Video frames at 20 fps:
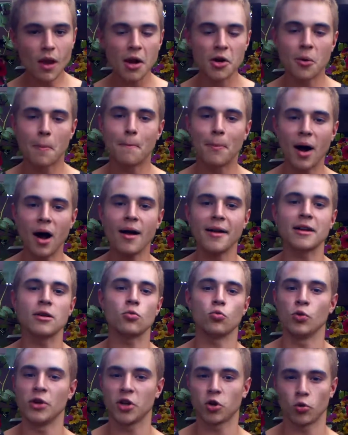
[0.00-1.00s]
Your body
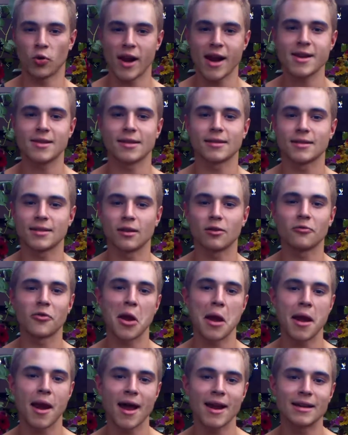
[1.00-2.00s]
recreates itself
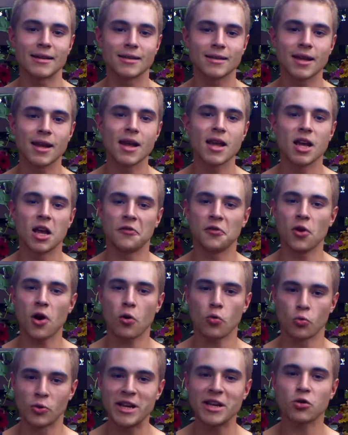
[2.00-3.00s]
at night. If you're
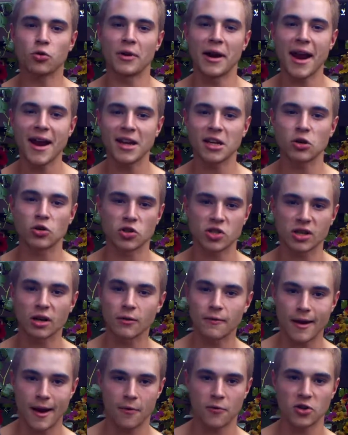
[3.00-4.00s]
not recreating
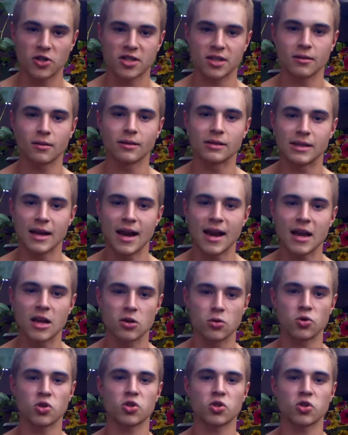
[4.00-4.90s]
yourself every single day, you